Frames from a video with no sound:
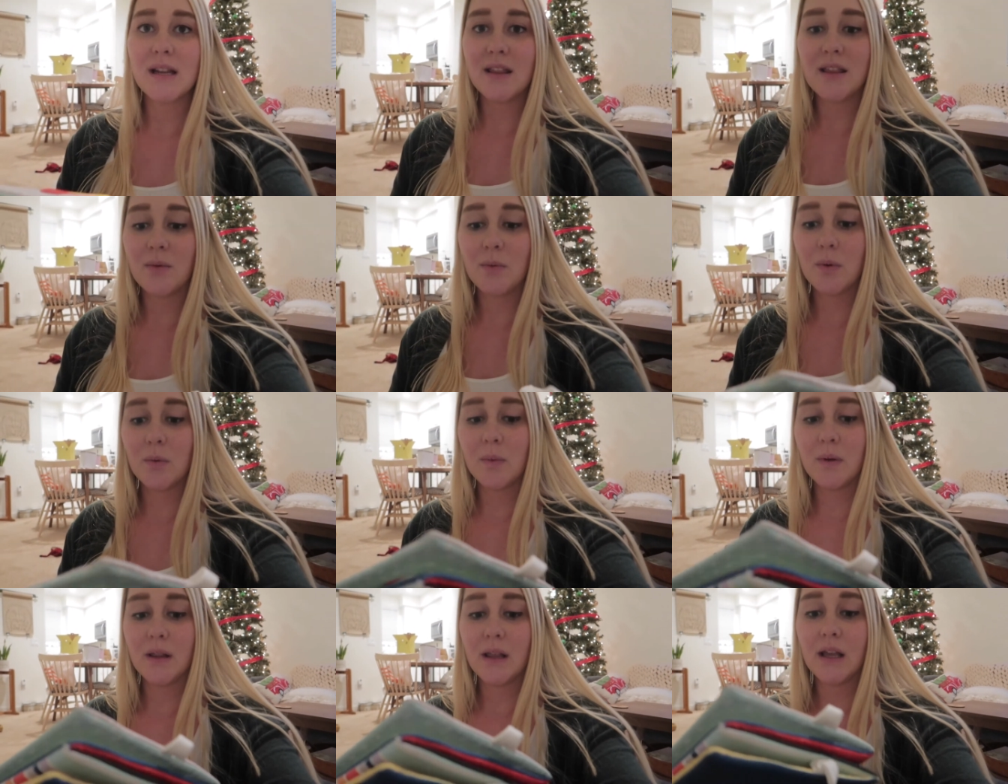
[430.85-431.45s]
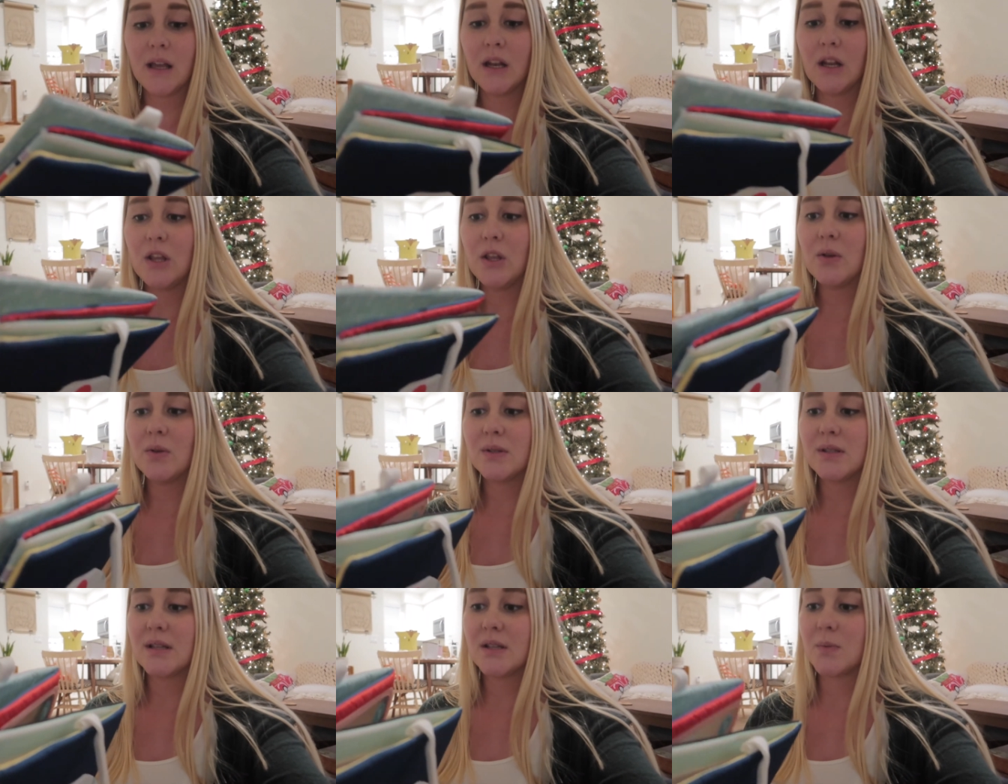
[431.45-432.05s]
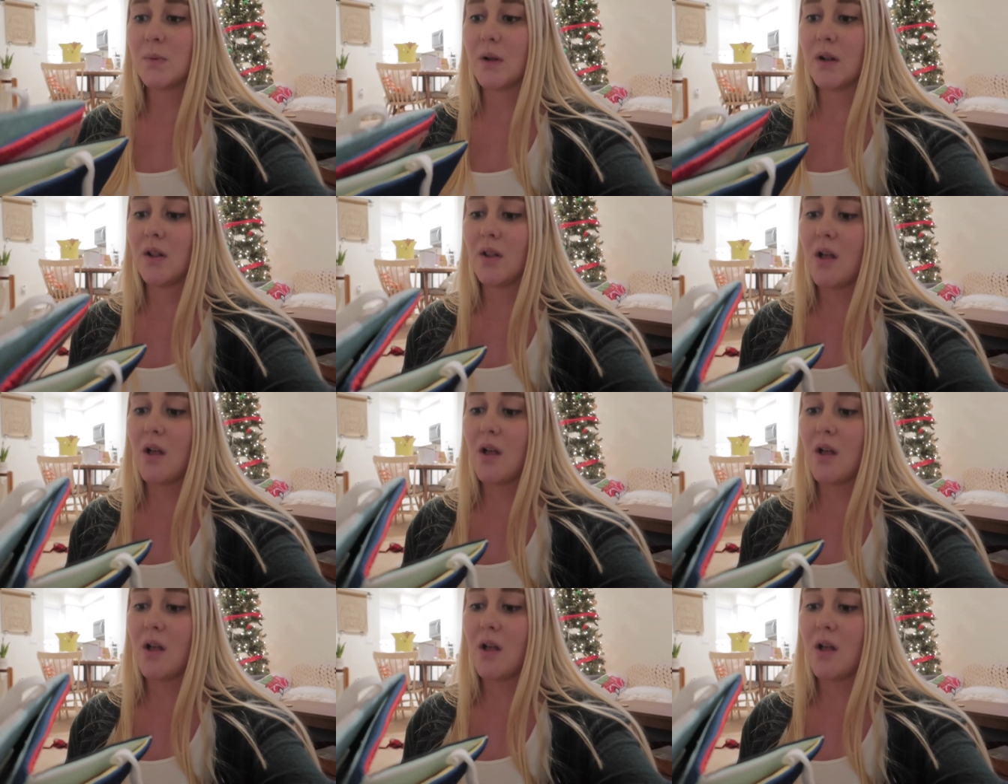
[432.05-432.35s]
I think we're really gonna use this one a